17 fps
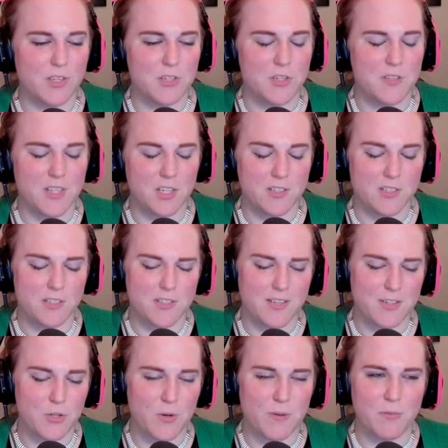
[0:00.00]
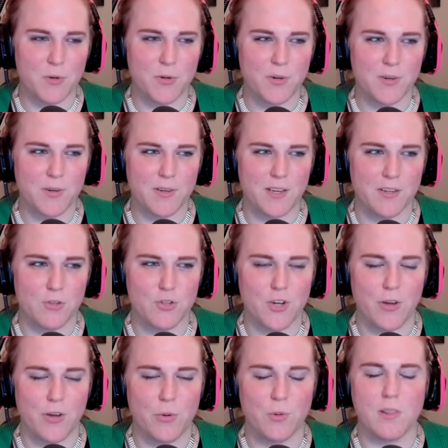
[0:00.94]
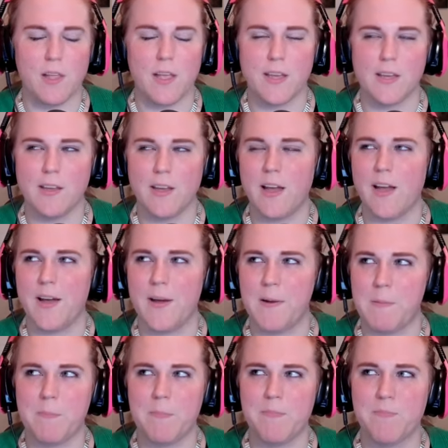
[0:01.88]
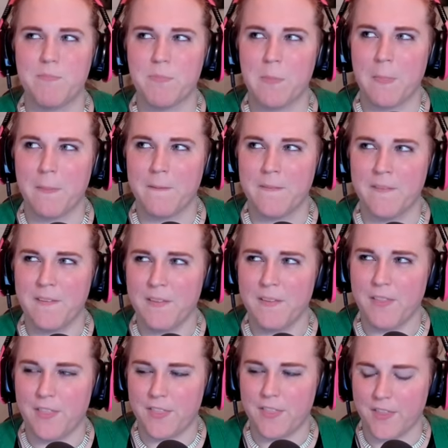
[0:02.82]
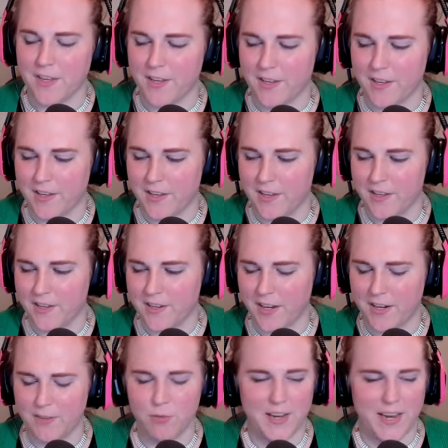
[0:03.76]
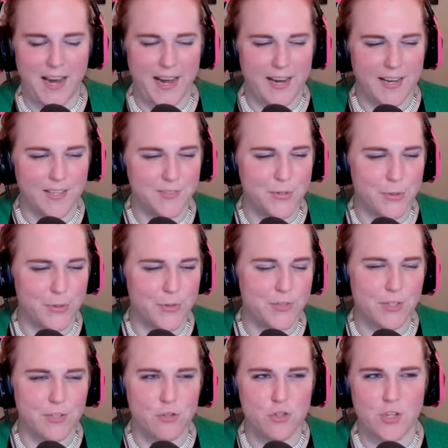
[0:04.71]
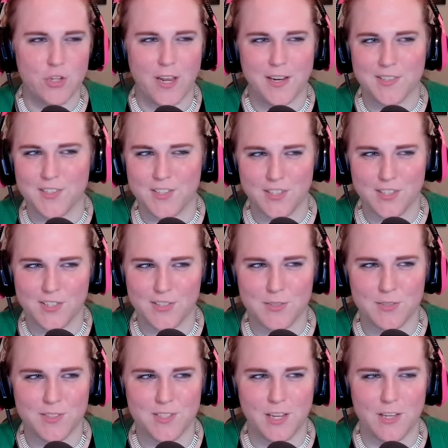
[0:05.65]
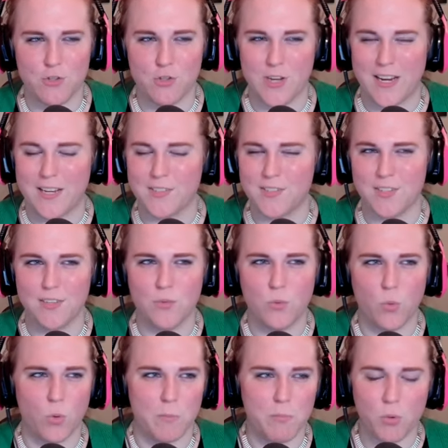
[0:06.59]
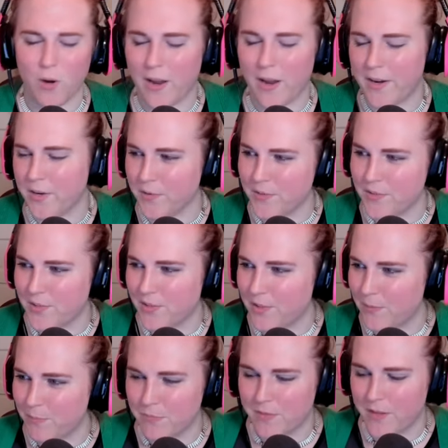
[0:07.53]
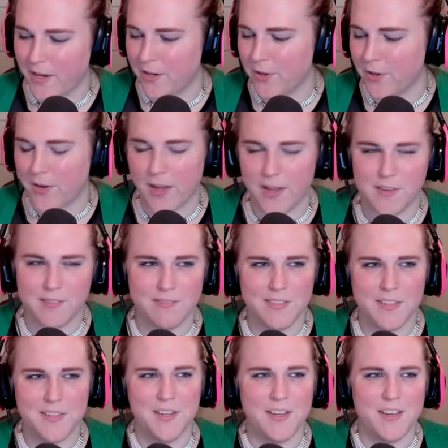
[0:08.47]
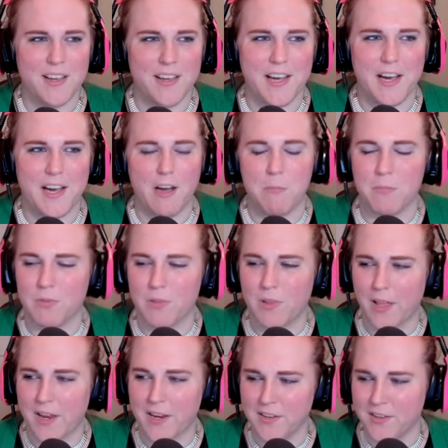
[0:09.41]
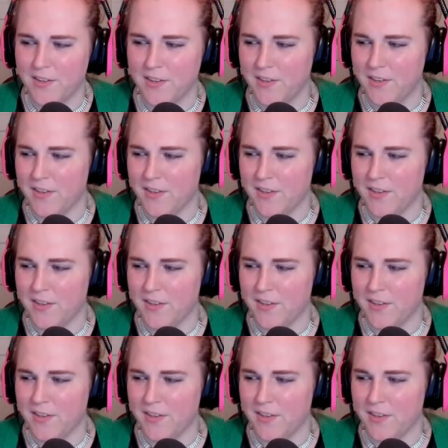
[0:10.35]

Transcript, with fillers: Did you did, did you ever get shown like um, the kind of like answers in Genesis adjacent or prior to the internet, um, like